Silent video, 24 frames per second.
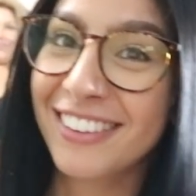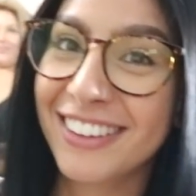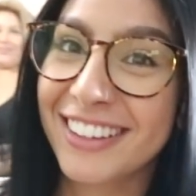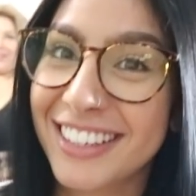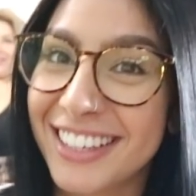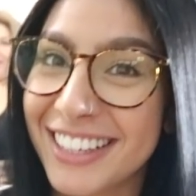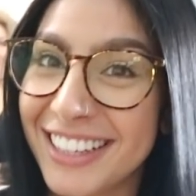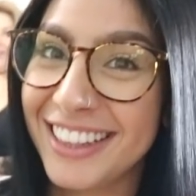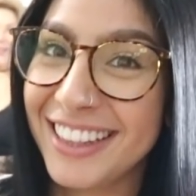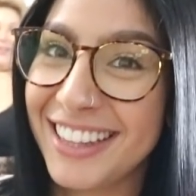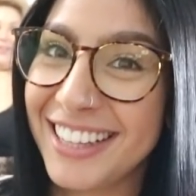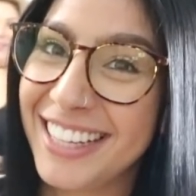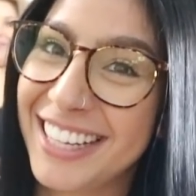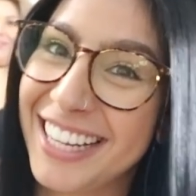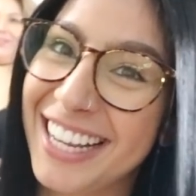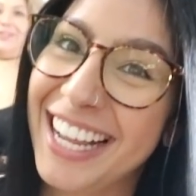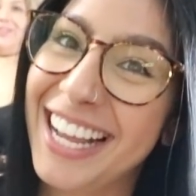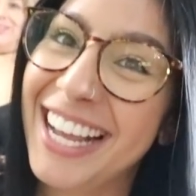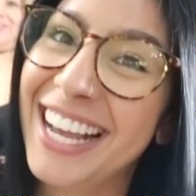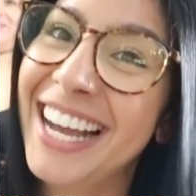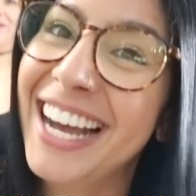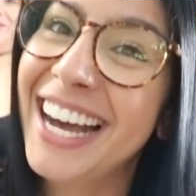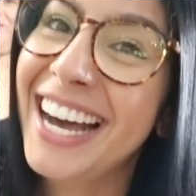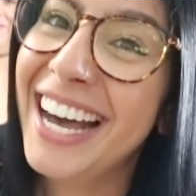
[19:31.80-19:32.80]
Oh look my at God, you
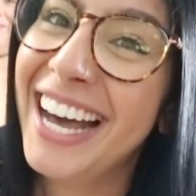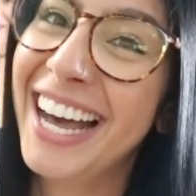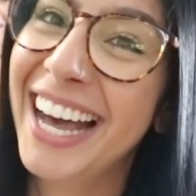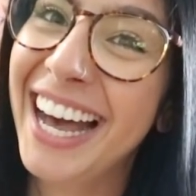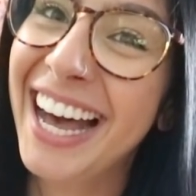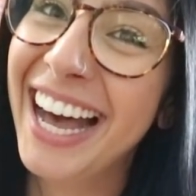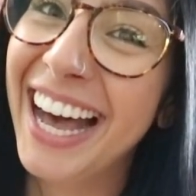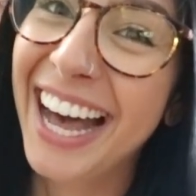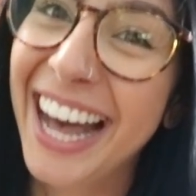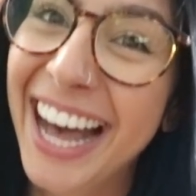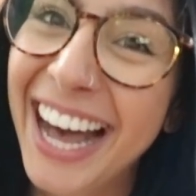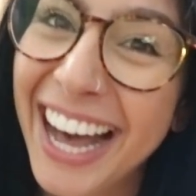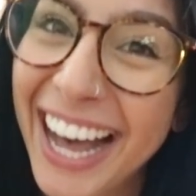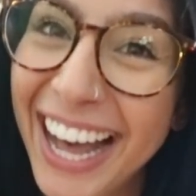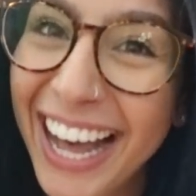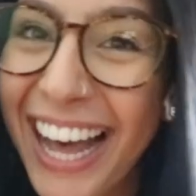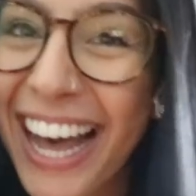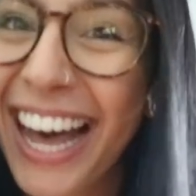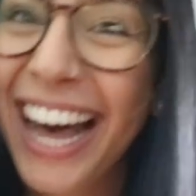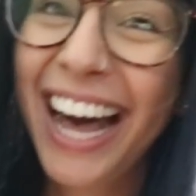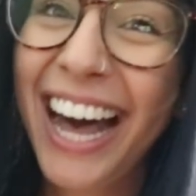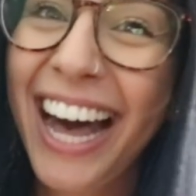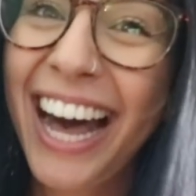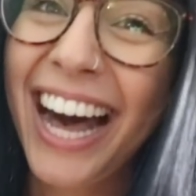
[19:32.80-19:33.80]
look totally like a
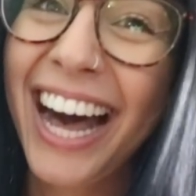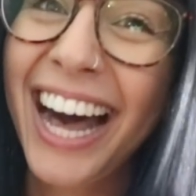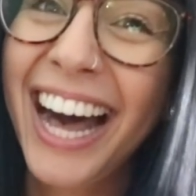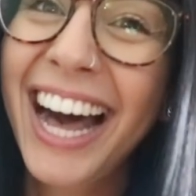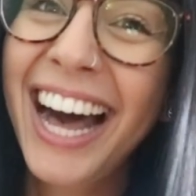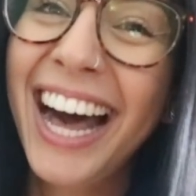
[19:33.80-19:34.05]
secretary.